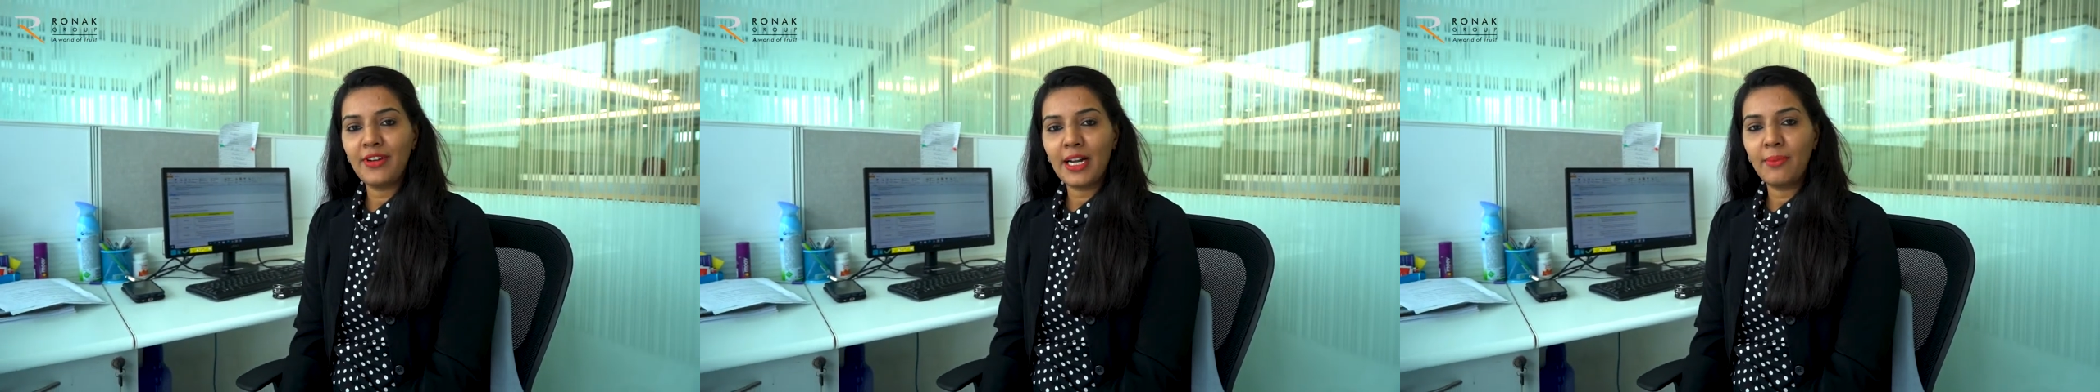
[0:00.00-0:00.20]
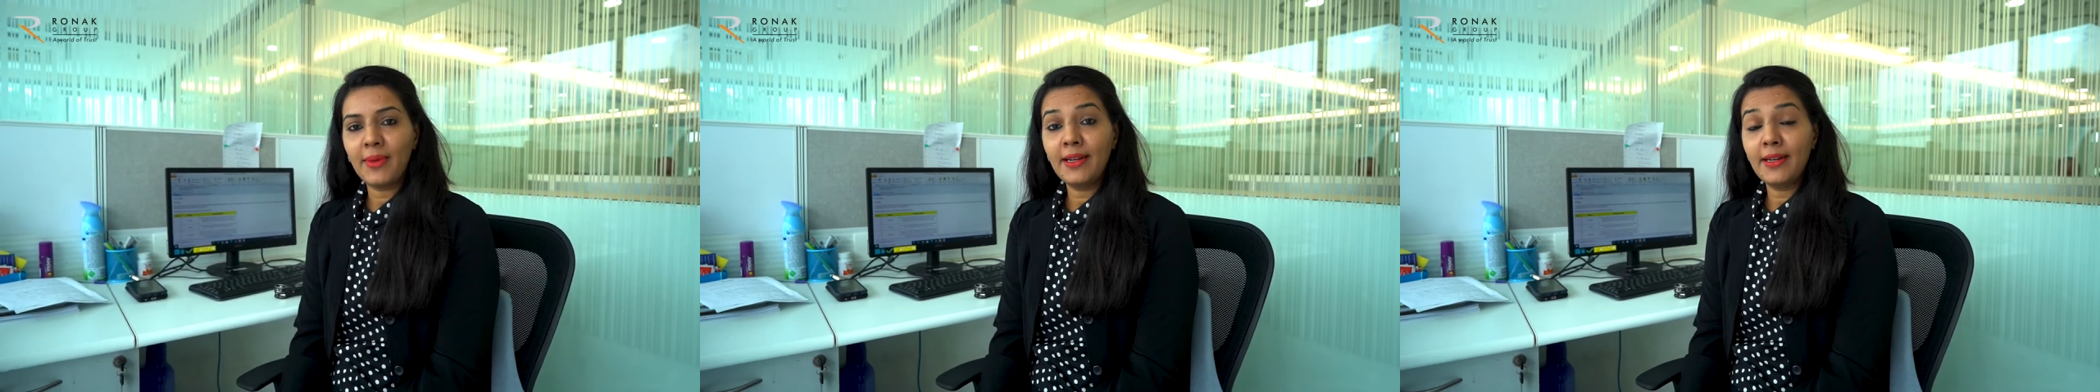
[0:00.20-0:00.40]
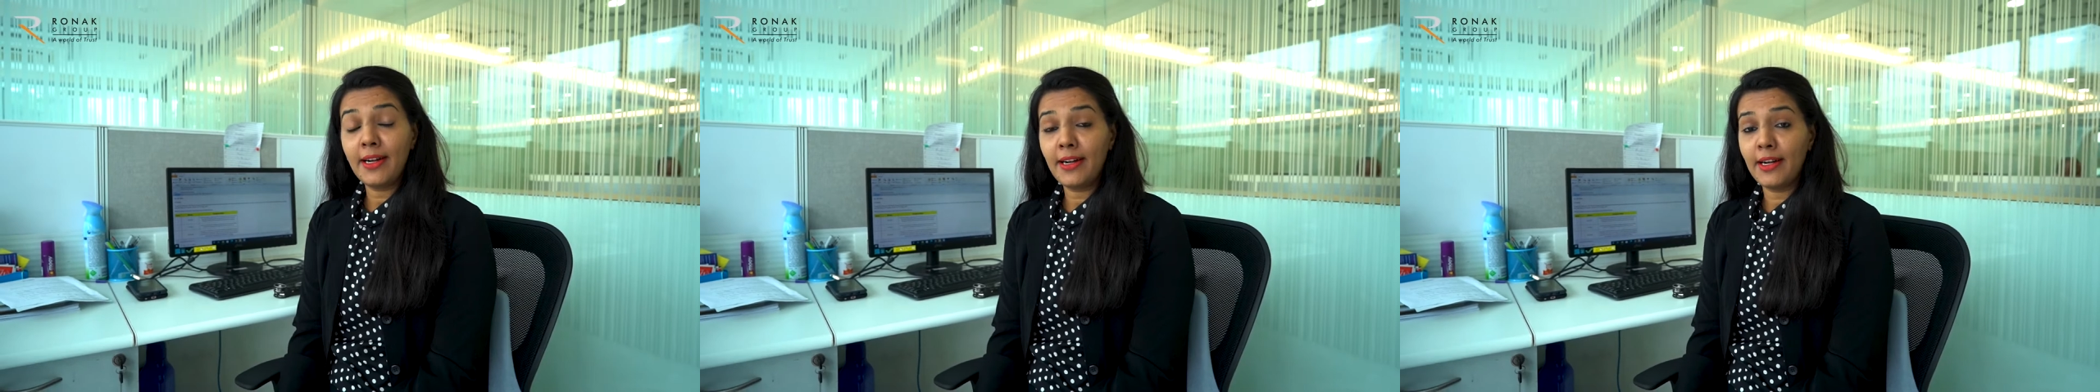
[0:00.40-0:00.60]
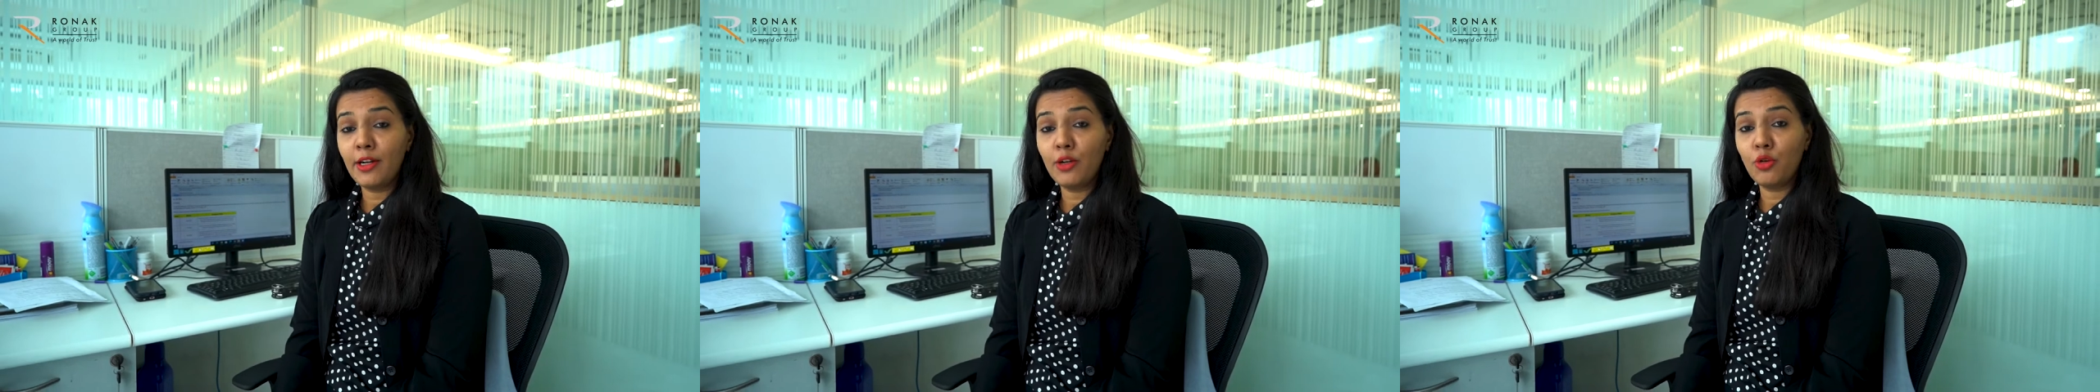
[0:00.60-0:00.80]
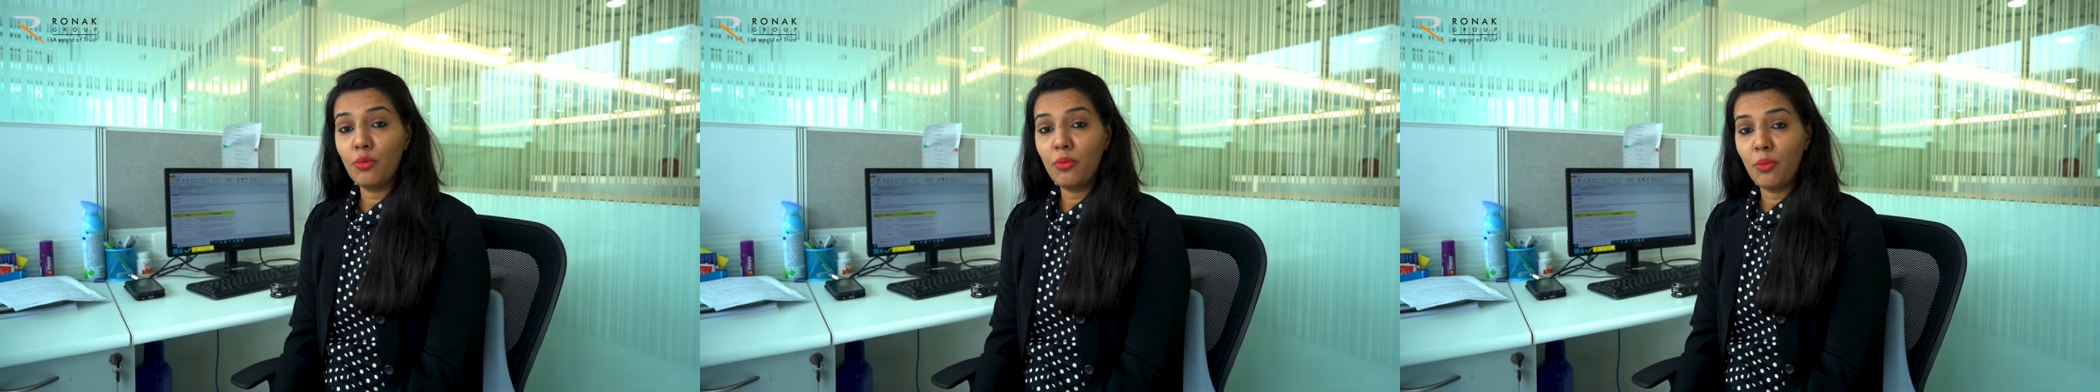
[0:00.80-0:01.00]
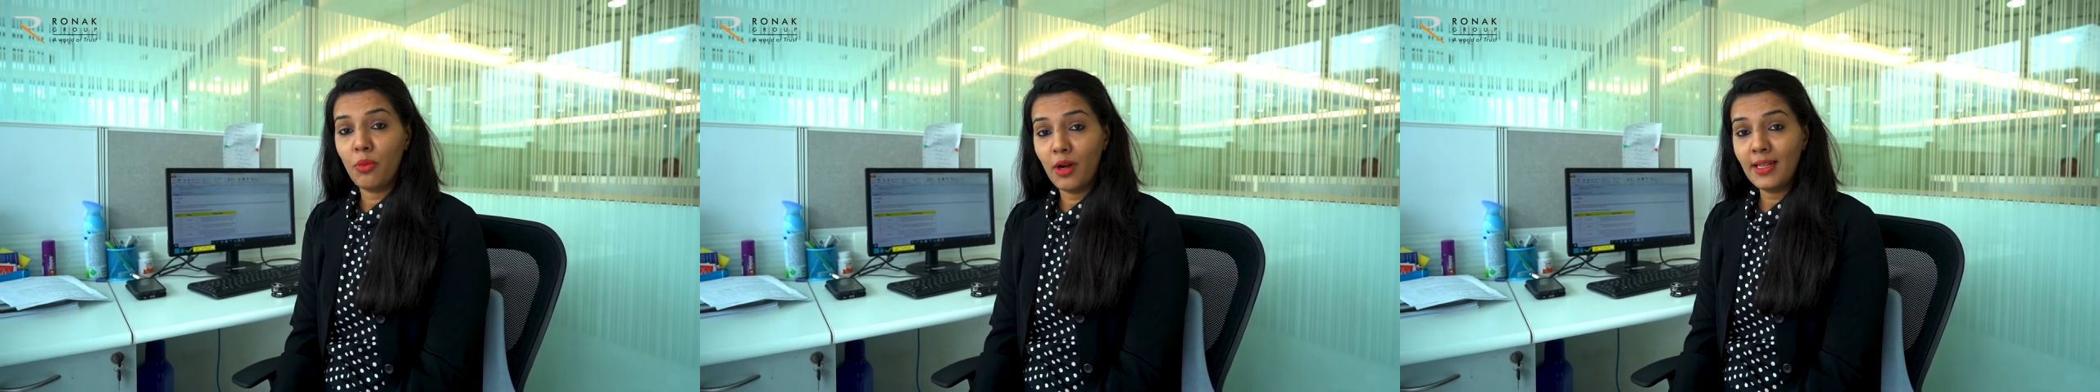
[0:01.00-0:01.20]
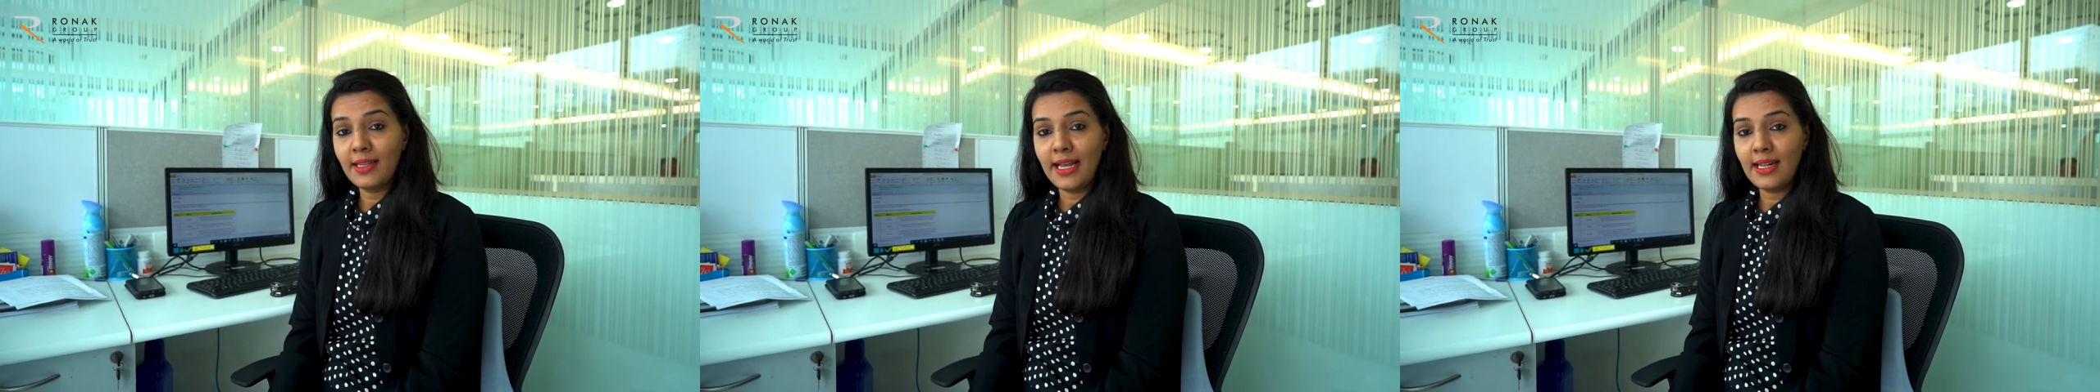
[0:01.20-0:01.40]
fragmented into more